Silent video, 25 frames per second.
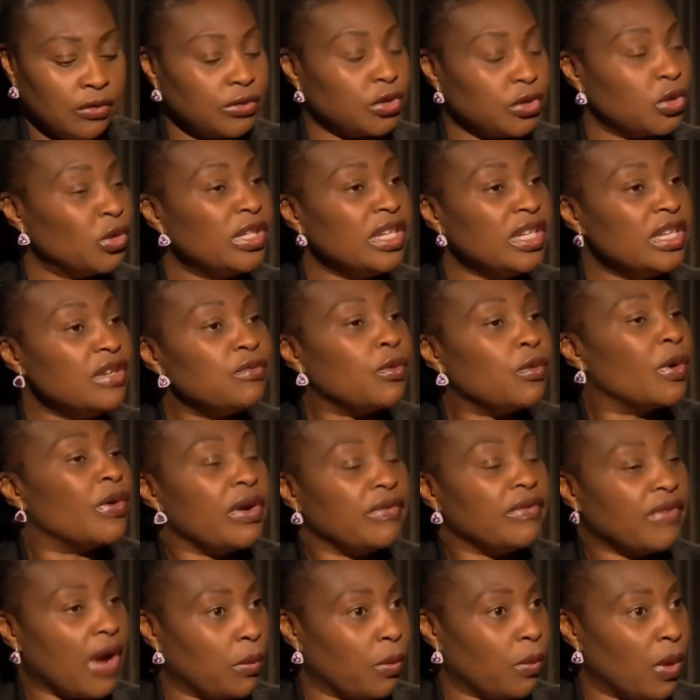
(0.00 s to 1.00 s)
to live
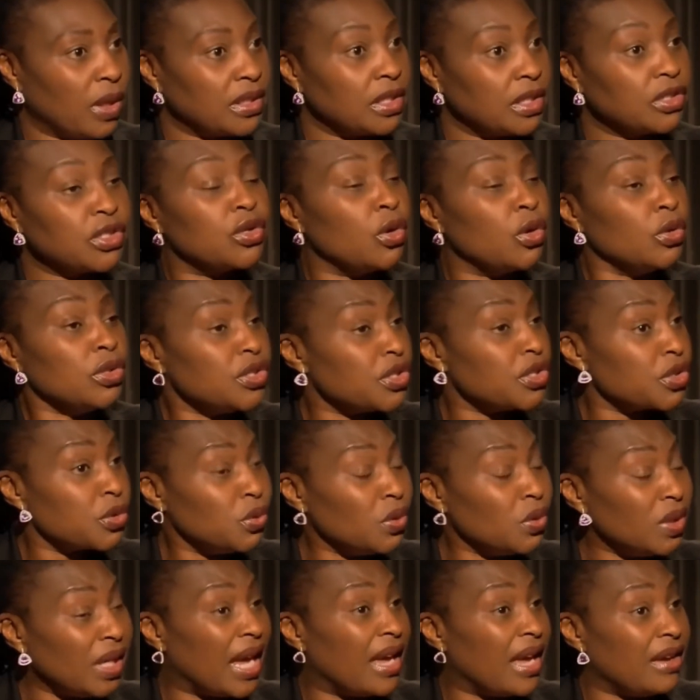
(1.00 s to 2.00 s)
wherever I wanted, to go to
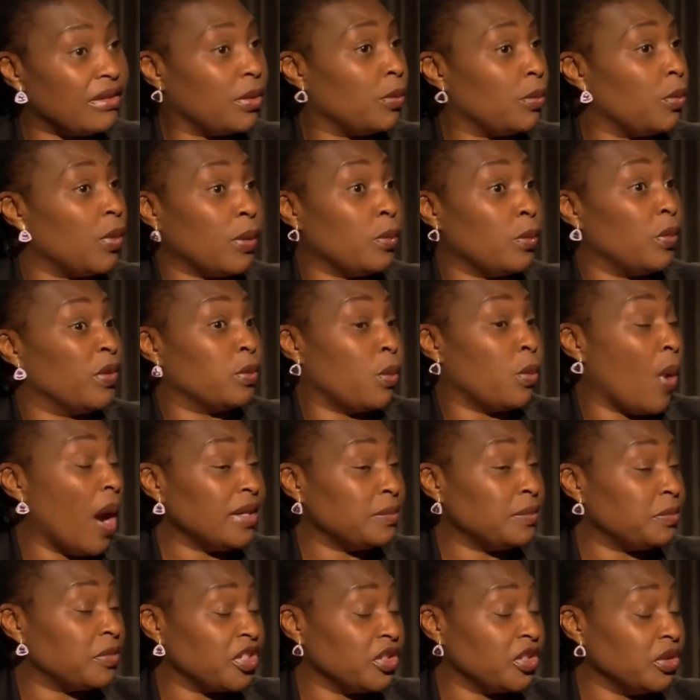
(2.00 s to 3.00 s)
school with
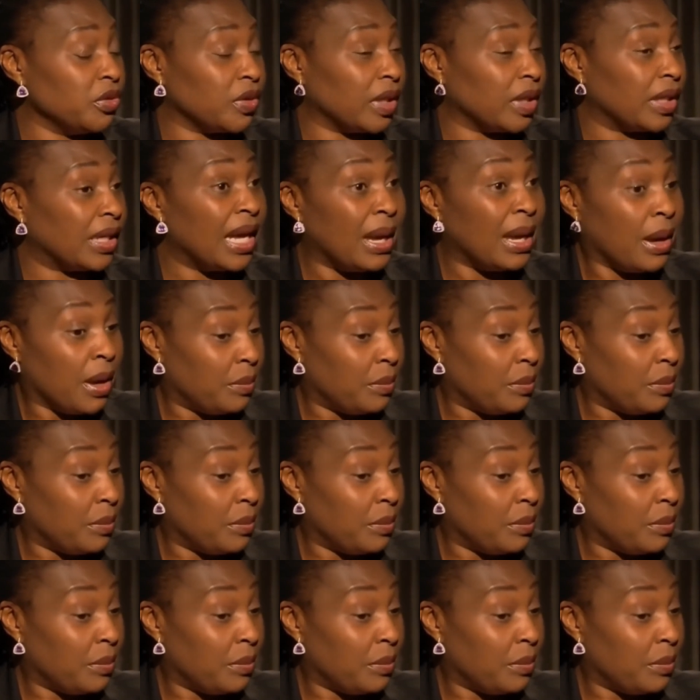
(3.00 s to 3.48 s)
white children?